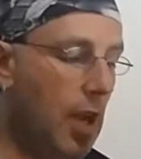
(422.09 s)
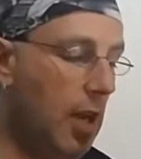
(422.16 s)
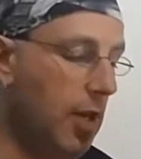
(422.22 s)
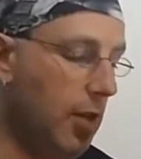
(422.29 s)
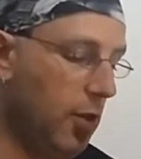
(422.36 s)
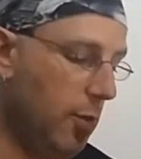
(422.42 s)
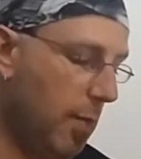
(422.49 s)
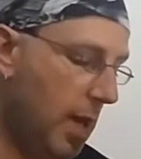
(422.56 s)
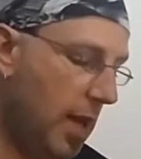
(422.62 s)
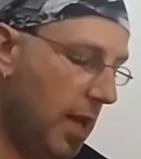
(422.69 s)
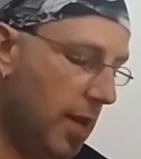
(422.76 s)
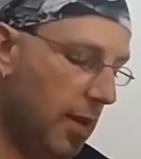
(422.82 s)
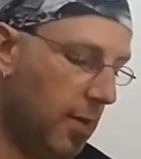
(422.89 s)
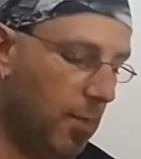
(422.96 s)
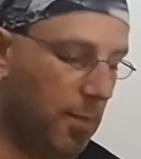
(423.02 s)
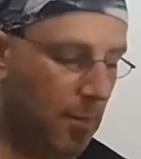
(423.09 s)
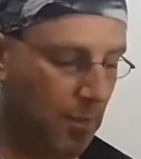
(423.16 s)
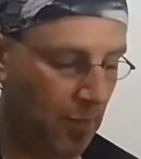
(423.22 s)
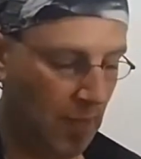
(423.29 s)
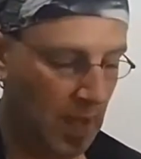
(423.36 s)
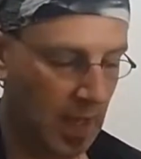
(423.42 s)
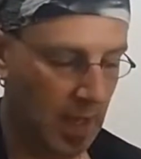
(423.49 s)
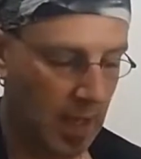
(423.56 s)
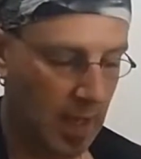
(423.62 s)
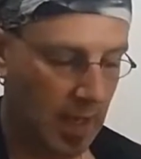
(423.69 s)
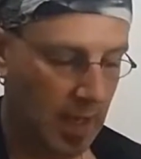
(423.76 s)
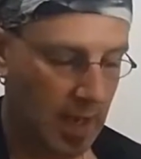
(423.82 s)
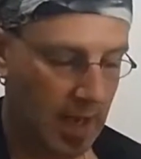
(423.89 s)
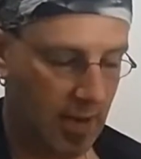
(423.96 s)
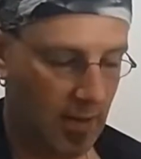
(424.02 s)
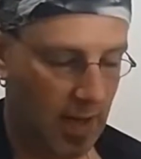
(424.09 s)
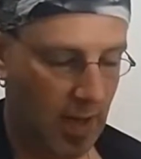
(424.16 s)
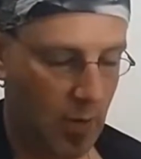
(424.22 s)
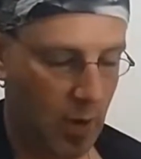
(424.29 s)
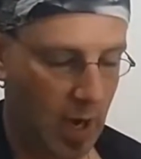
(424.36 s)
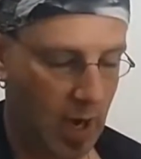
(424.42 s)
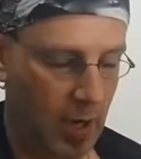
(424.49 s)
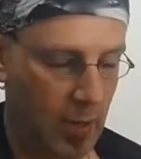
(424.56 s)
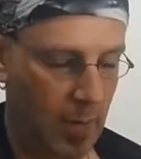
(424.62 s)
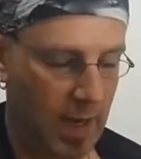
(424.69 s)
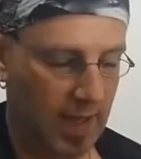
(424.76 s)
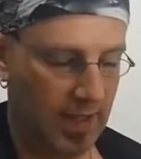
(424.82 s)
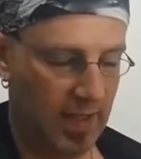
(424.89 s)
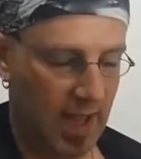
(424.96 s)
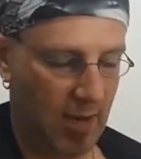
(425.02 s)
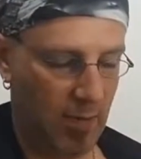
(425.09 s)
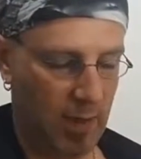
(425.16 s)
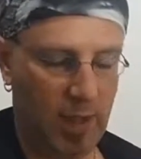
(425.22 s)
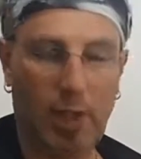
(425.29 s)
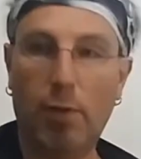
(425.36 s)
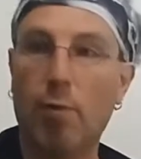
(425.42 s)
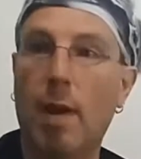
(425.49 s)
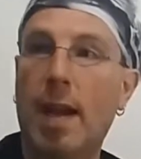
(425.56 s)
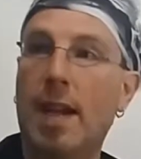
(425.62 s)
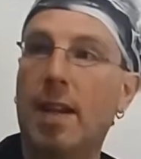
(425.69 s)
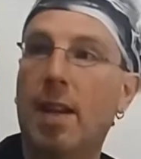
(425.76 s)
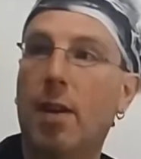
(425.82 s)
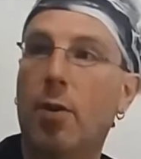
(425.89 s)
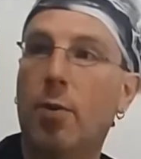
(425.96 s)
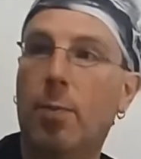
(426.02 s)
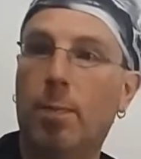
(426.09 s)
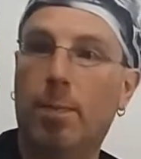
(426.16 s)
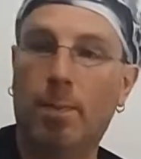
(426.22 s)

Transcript: Iron Man. Now I know Iron Man's not really rando,